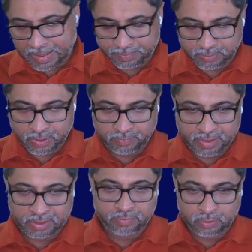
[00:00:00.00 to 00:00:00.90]
perhaps
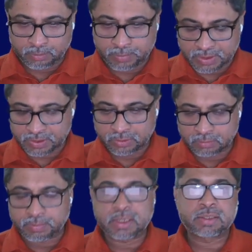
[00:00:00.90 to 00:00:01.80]
might vary from
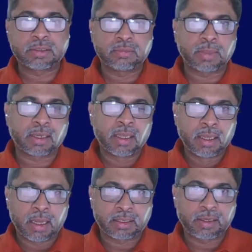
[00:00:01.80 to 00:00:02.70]
person to person, but
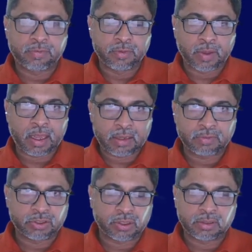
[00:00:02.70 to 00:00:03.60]
I think if you
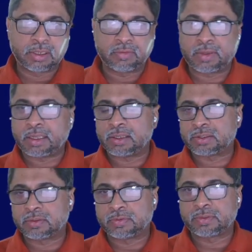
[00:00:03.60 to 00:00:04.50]
have a general
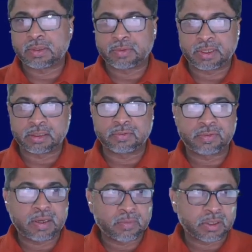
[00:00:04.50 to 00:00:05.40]
awareness of some of the
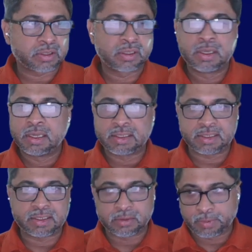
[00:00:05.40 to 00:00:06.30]
other frameworks,
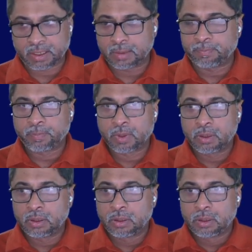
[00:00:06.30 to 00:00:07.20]
it's easy to pick up.
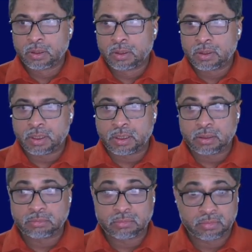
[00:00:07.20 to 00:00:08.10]

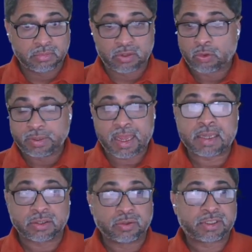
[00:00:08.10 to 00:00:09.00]
It
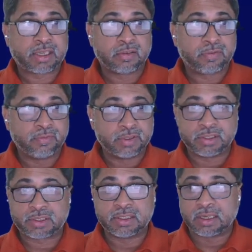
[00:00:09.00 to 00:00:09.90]
already has a good set of
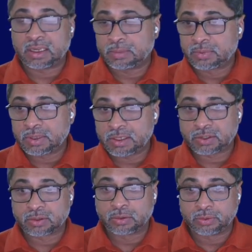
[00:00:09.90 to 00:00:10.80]
widgets in the
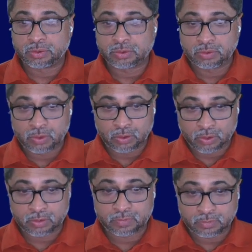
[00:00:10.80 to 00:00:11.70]
library, so you could do a
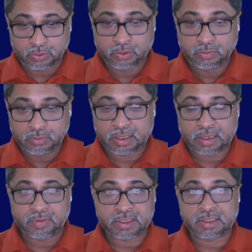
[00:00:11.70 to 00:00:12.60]
lot of
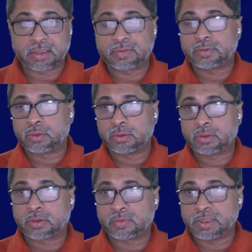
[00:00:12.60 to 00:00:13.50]
clever stuff
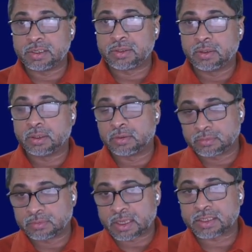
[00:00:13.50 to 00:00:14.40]
or a lot of
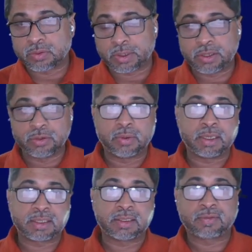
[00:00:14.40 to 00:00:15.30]
nice looking
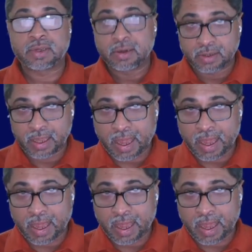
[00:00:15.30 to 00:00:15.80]
UI stuff